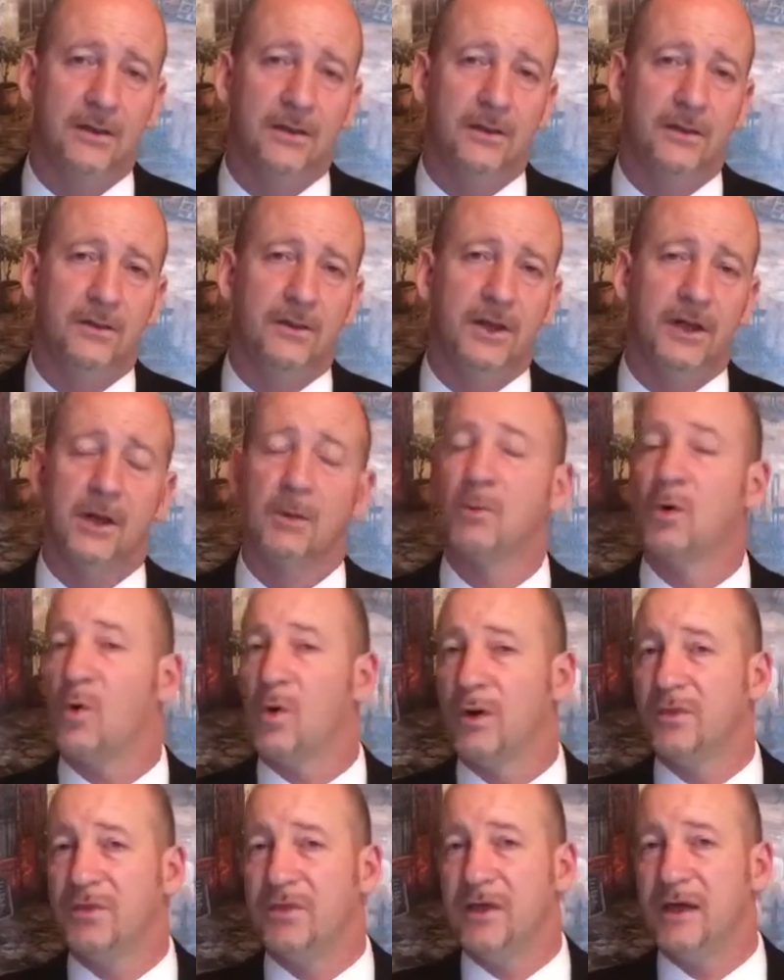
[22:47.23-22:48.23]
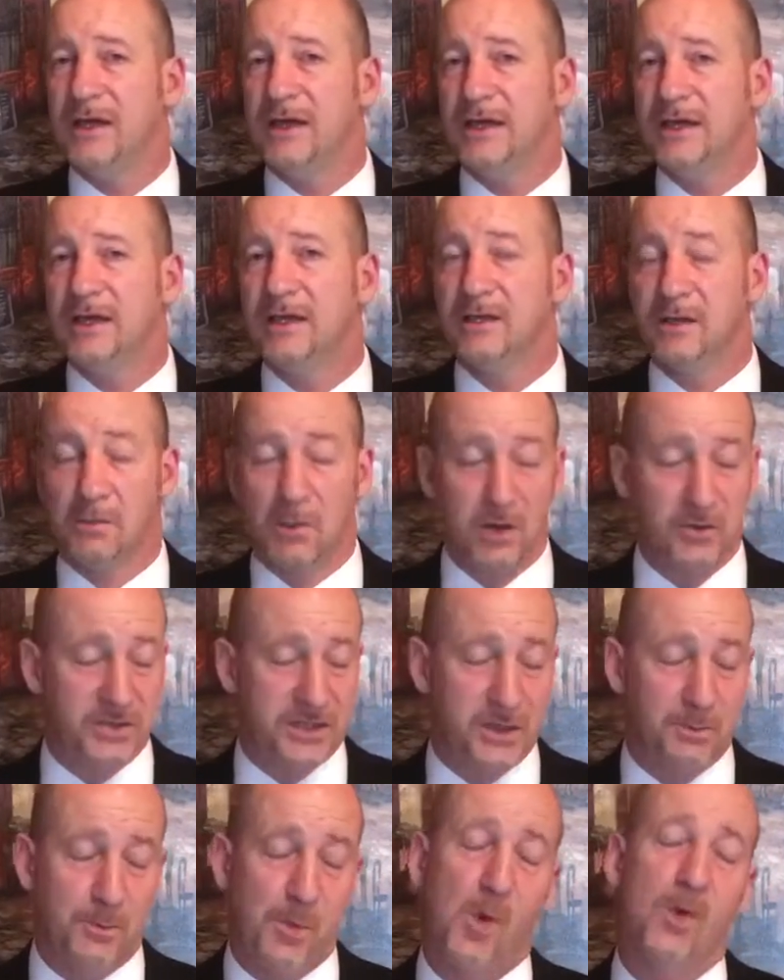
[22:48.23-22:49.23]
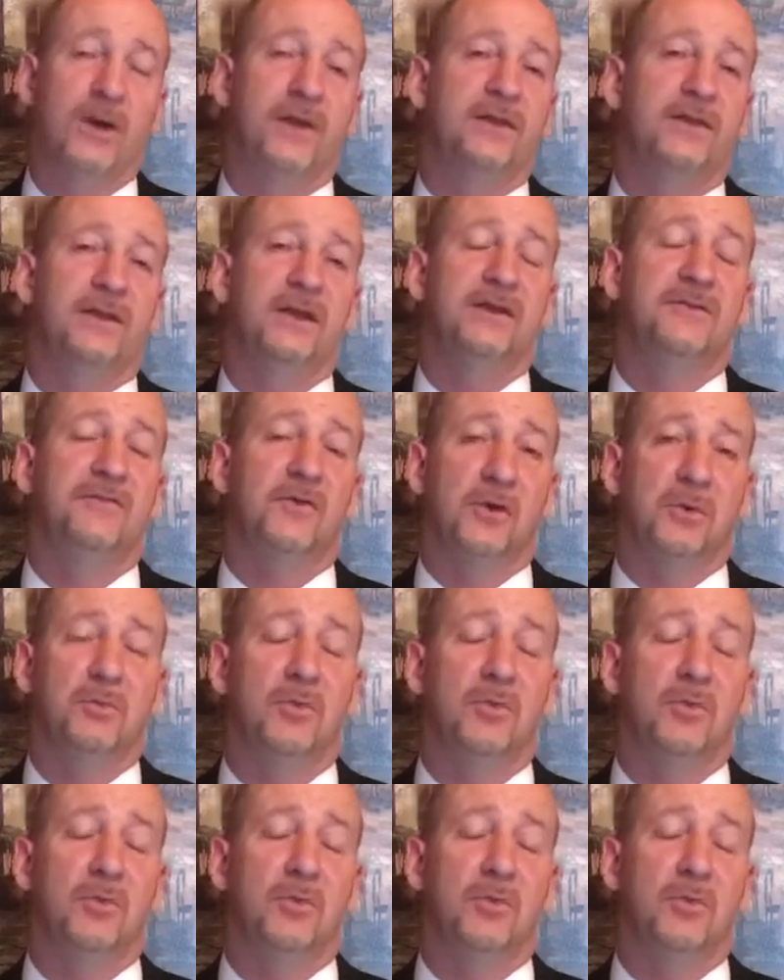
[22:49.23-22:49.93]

The number one thing, the most important thing for